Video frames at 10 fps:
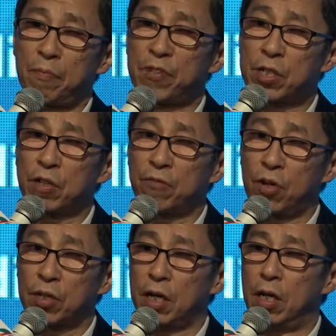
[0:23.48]
First of
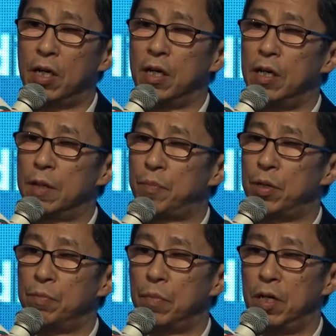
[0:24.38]
all,
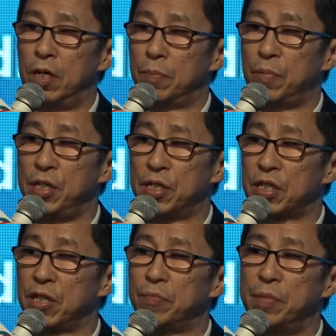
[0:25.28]
please
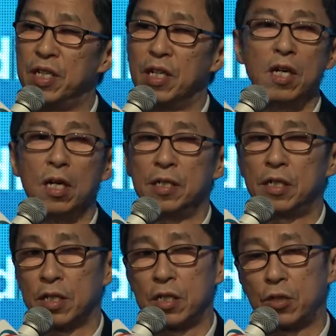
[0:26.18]
give me
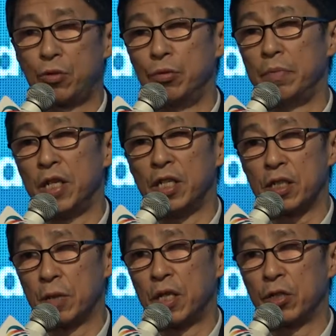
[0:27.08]
just 2
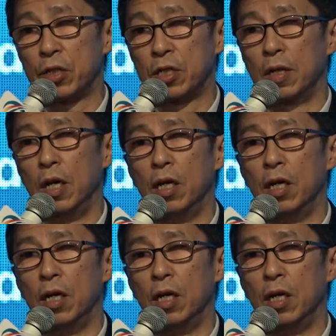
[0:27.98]
minutes about